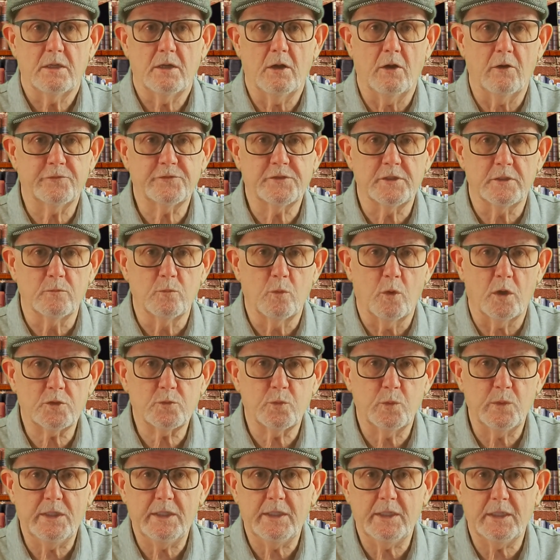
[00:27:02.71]
Often
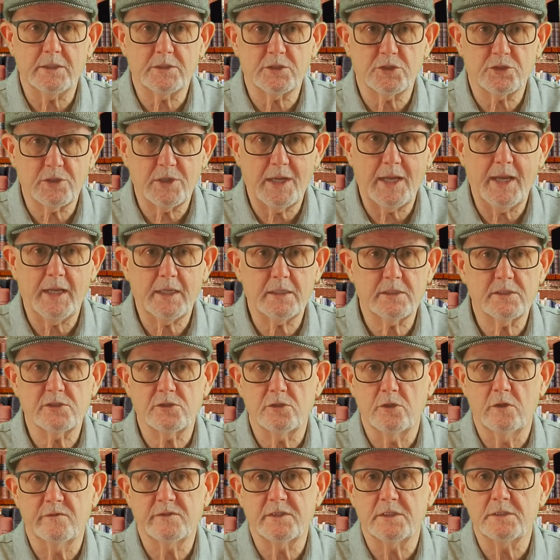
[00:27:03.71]
what we attract
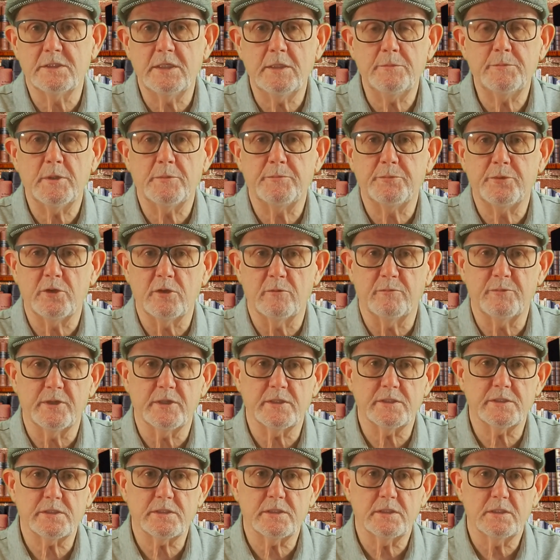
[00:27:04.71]
serves a deeper
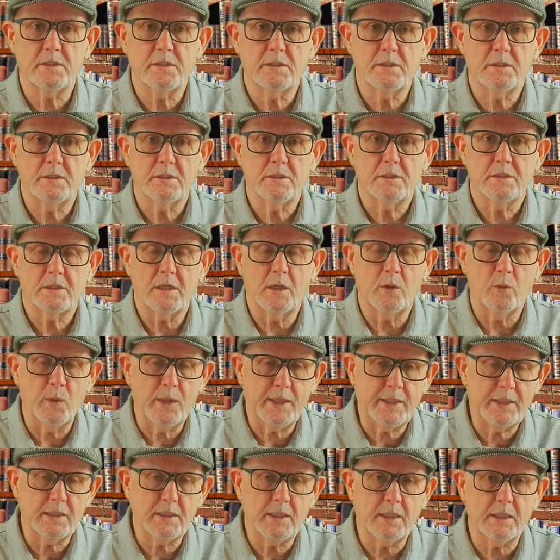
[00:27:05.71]
purpose:
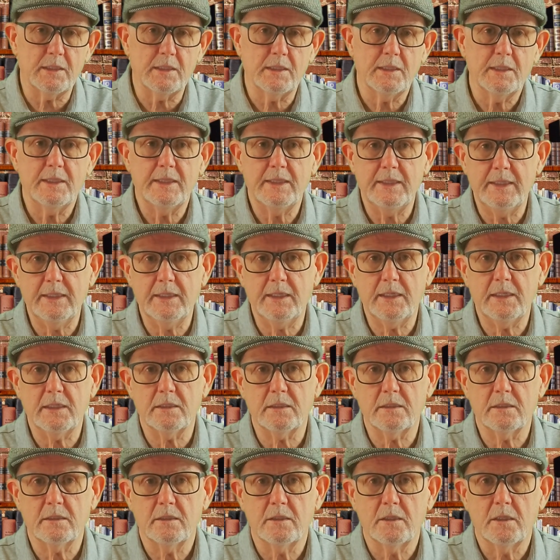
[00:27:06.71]
awakening,
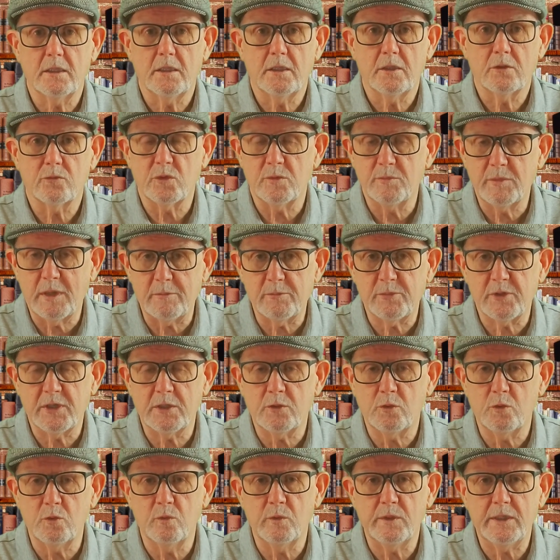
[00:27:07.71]
healing,
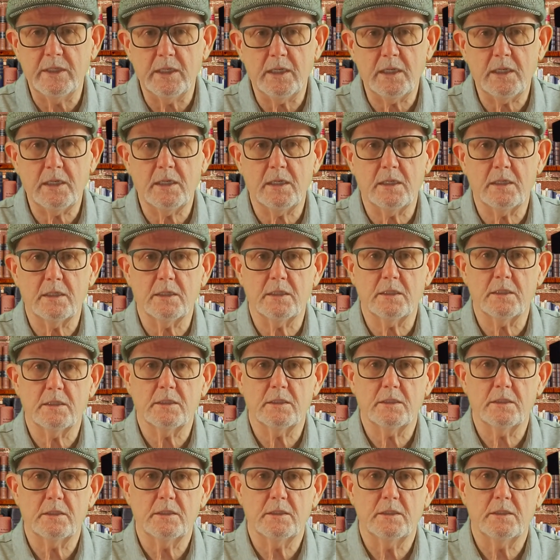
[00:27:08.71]
remembering who we are,
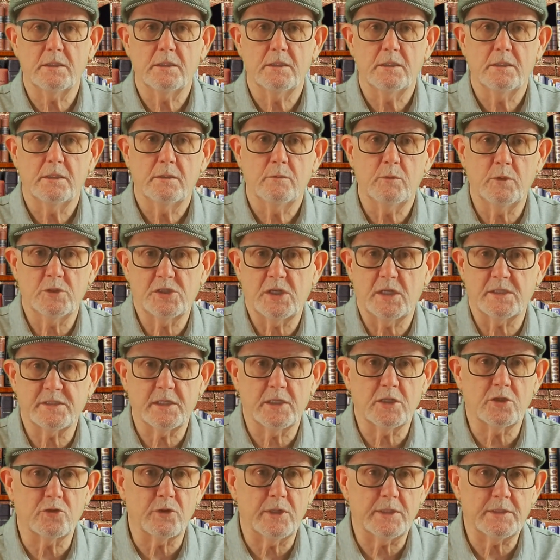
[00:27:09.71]
which
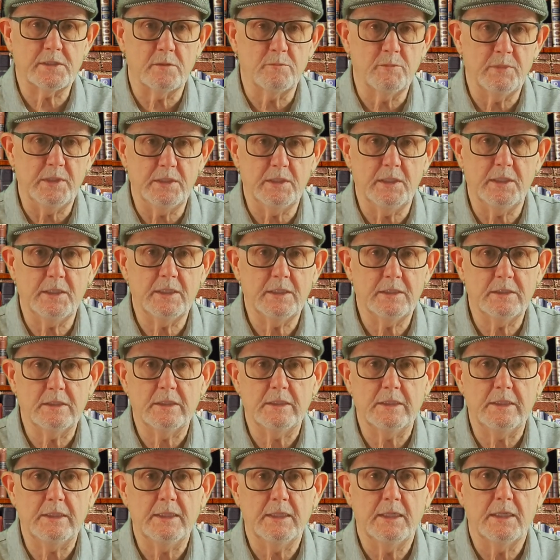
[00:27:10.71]
has a greater meaning in
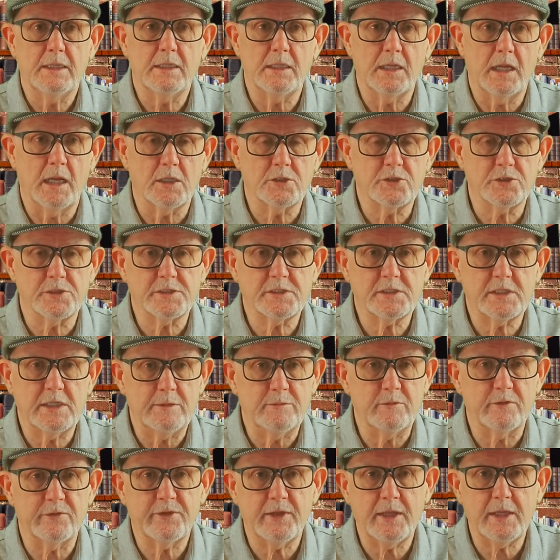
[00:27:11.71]
the larger
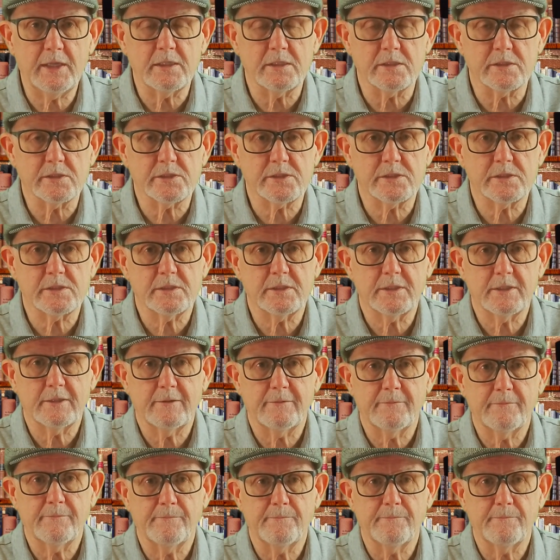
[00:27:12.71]
scheme of things.